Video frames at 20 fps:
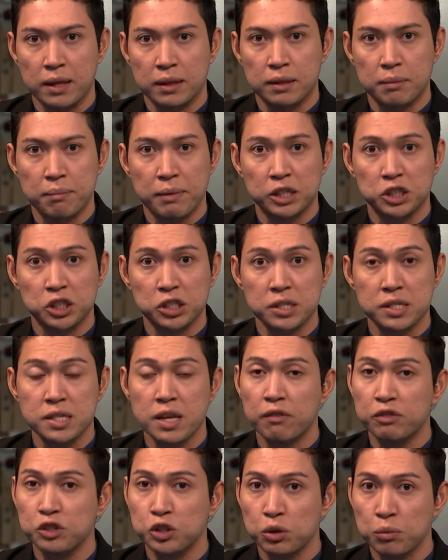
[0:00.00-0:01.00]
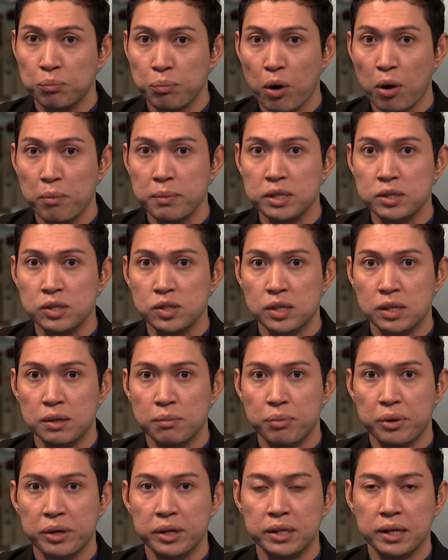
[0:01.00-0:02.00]
The measures have shown promise in
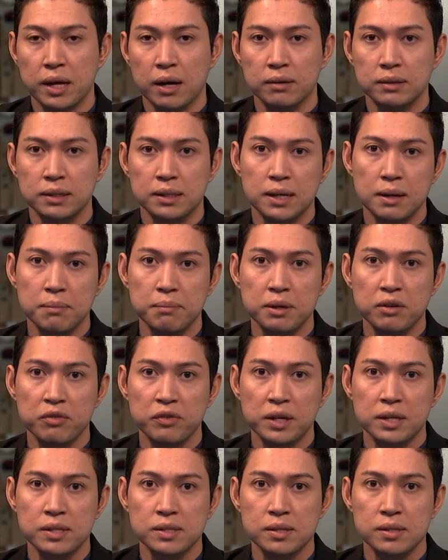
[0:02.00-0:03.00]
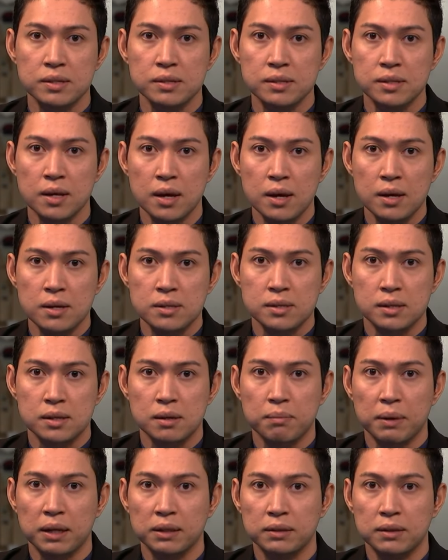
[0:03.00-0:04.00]
bringing down the number of cases, said the
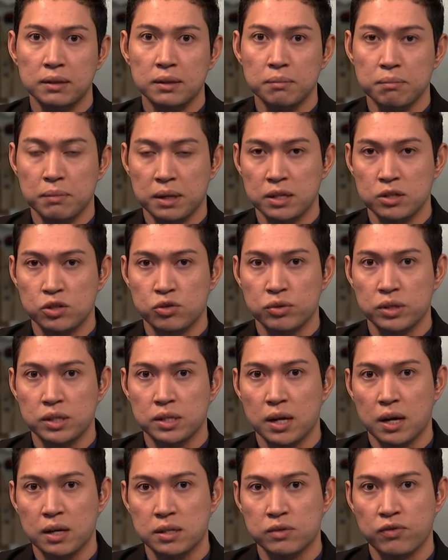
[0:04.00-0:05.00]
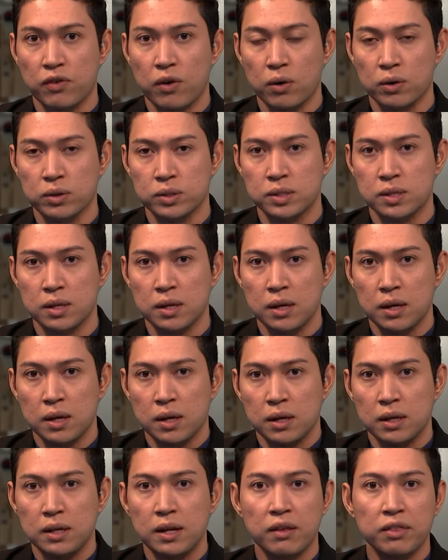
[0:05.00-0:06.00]
multi-ministry task force.
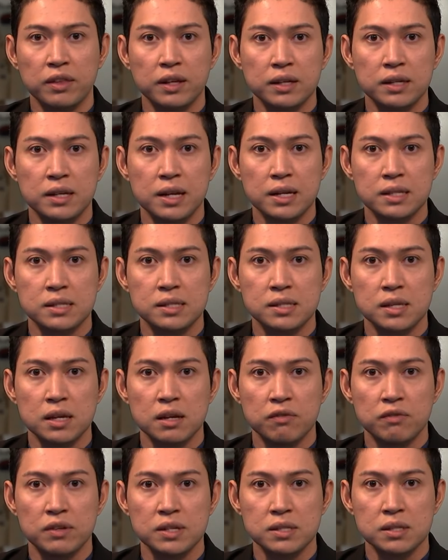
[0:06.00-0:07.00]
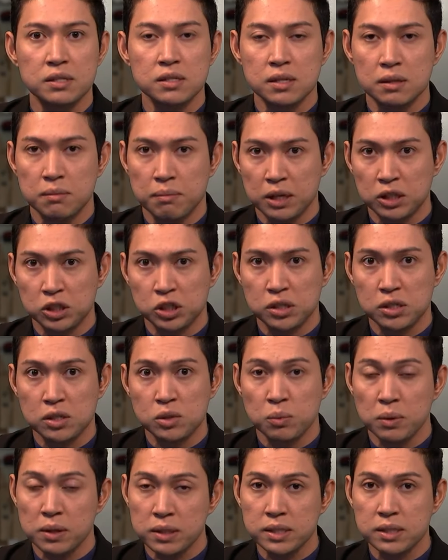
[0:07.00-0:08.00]
It added that safe distancing measures
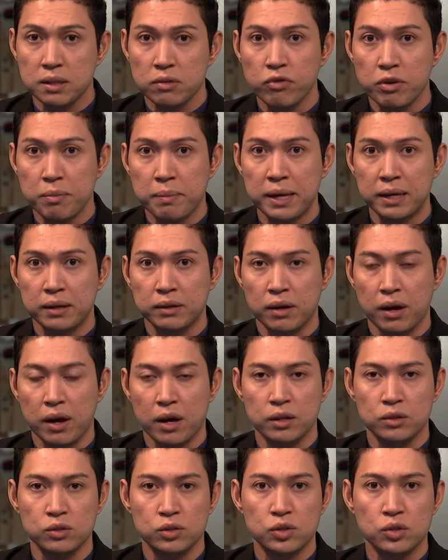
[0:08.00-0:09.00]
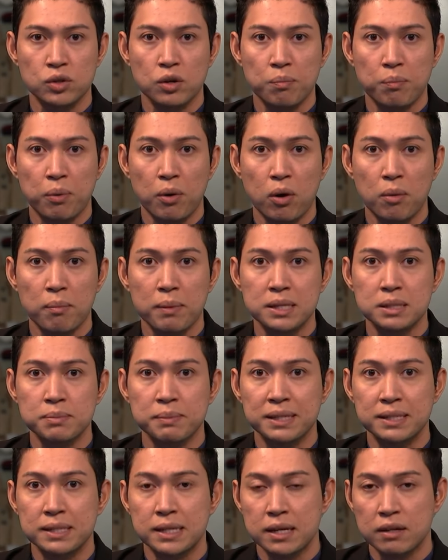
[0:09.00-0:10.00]
will still remain and Singapore must
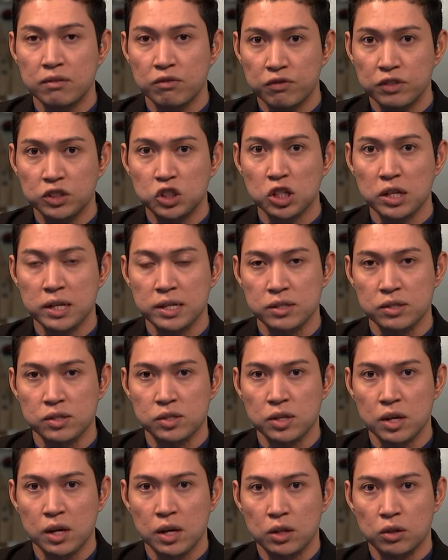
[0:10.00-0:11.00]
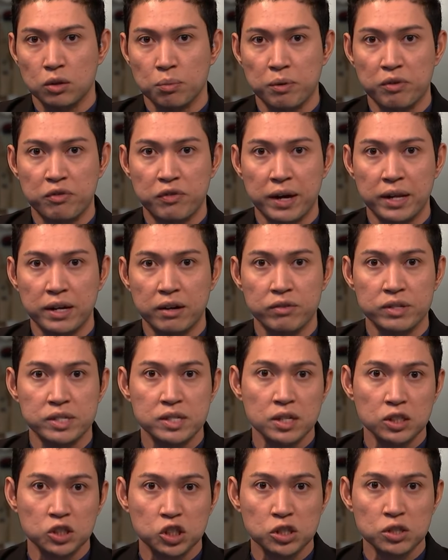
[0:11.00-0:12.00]
maintain vigilance to prevent a
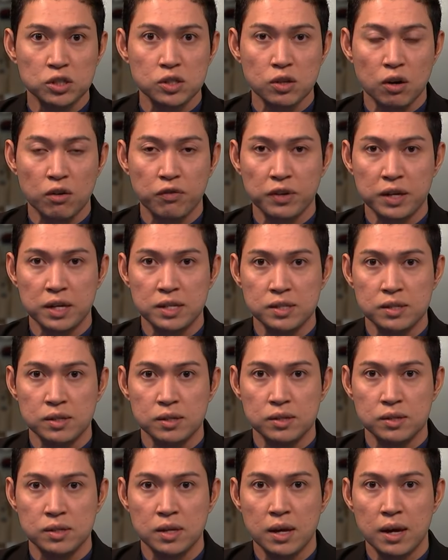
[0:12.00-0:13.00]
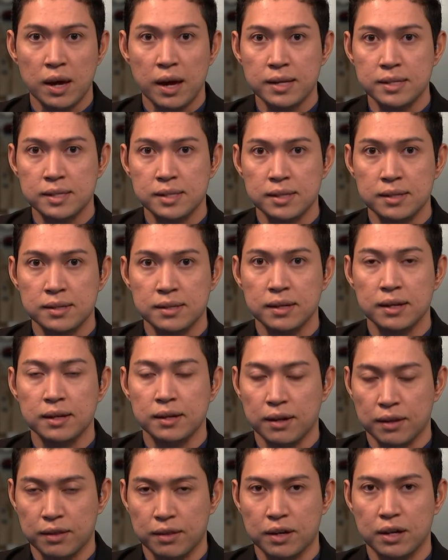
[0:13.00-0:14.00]
resurgence of cases as seen in
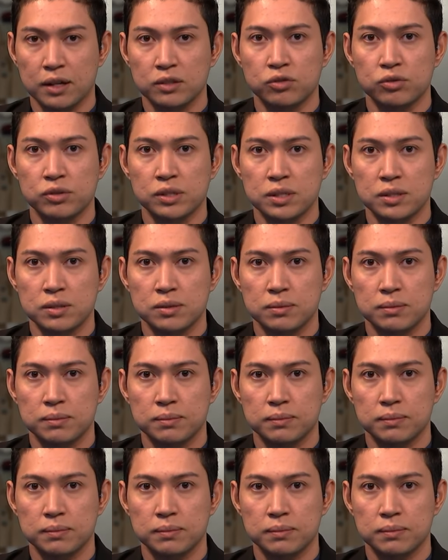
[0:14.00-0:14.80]
other countries.